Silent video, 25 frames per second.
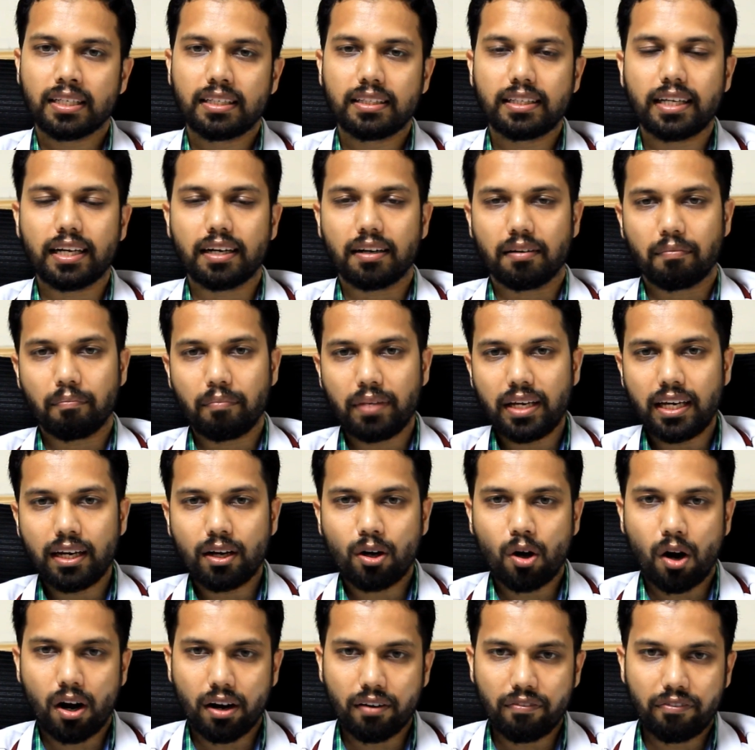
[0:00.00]
Then be
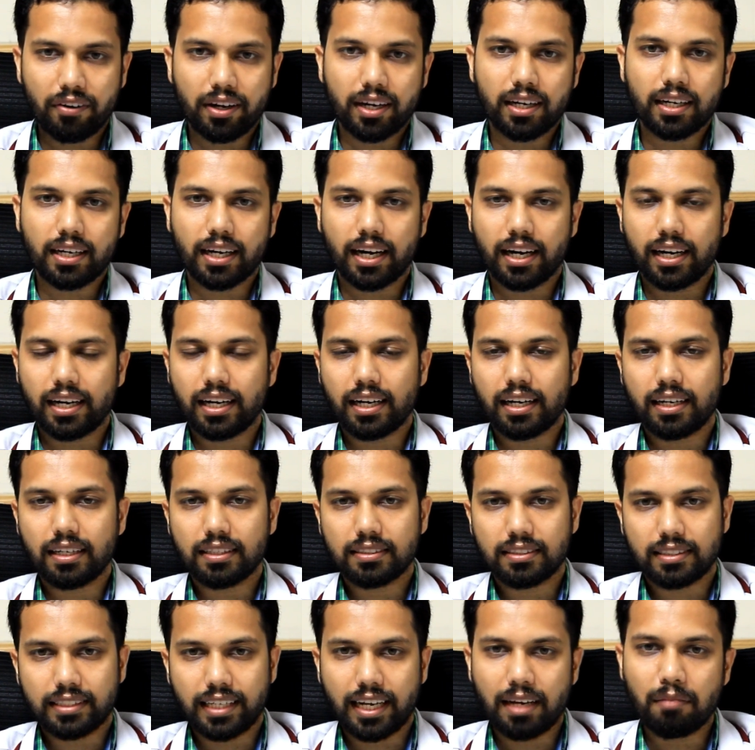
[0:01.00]
confident and
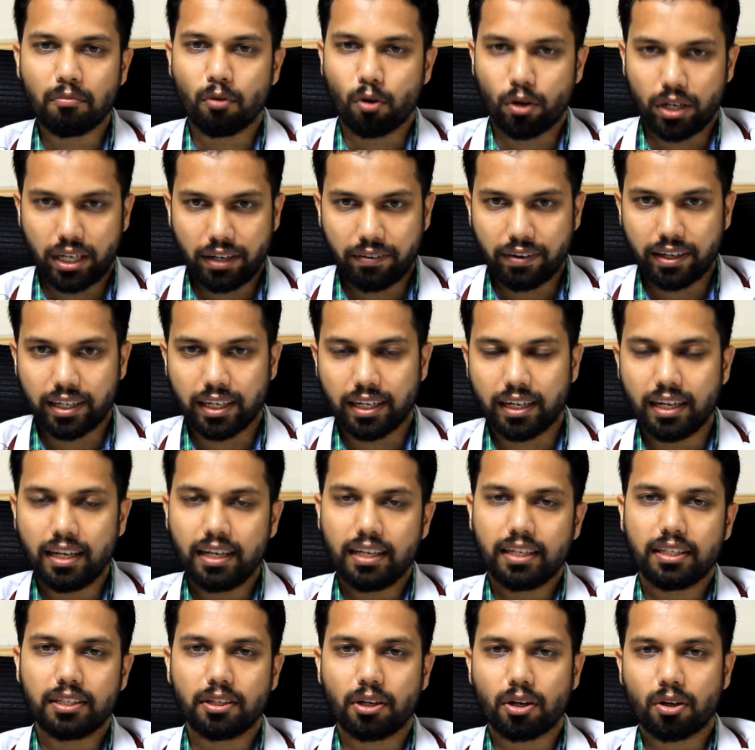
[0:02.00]
stay motivated.
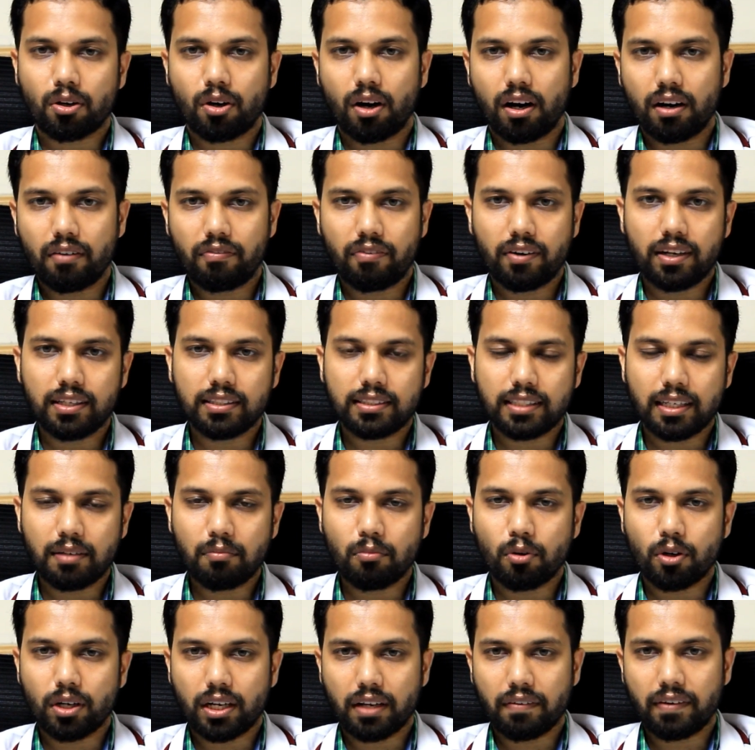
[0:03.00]
Your confidence and
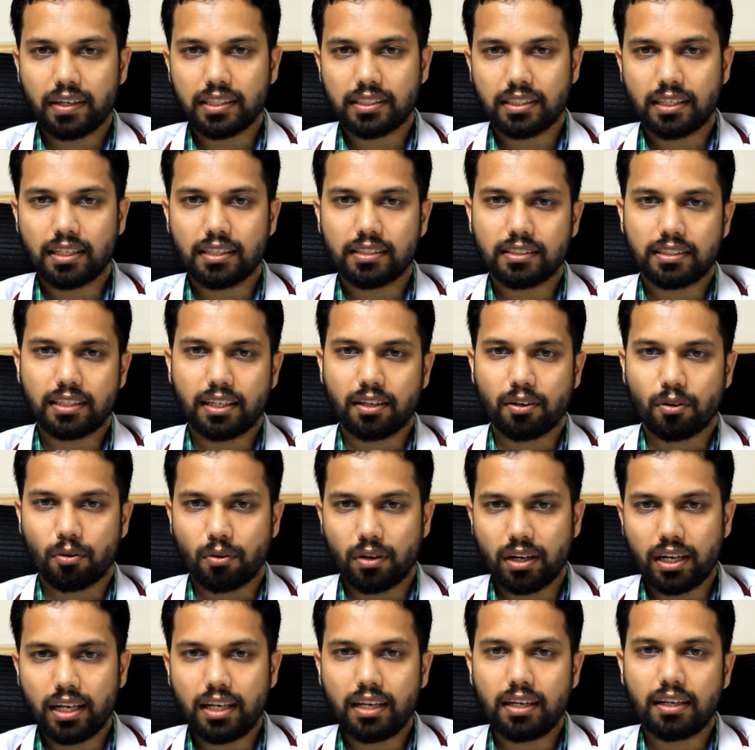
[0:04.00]
motivation is the
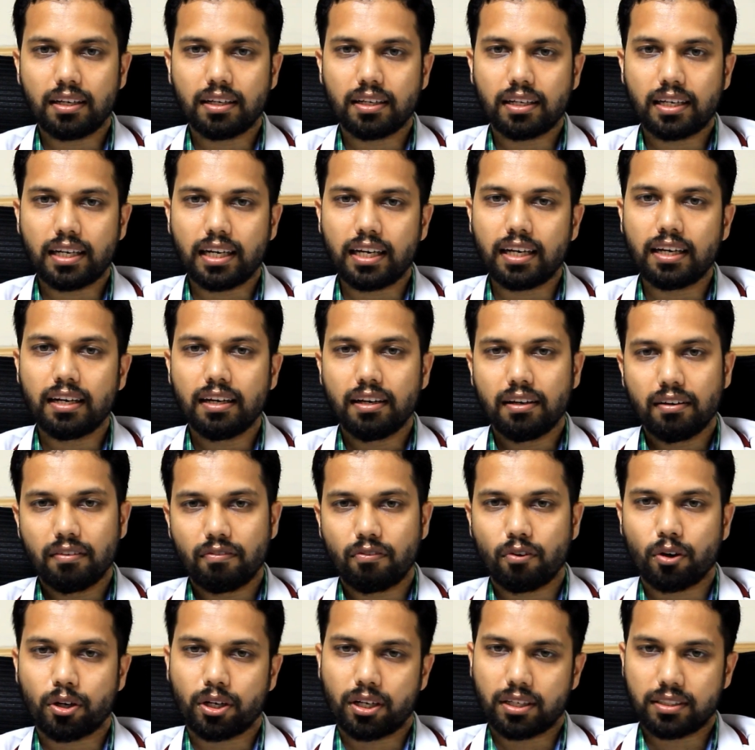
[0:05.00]
only key
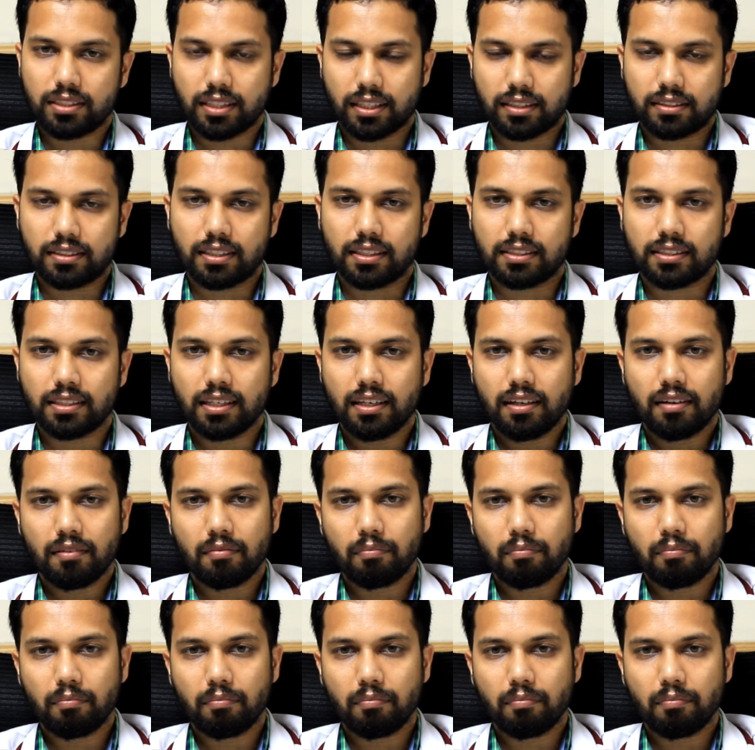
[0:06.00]
for your success.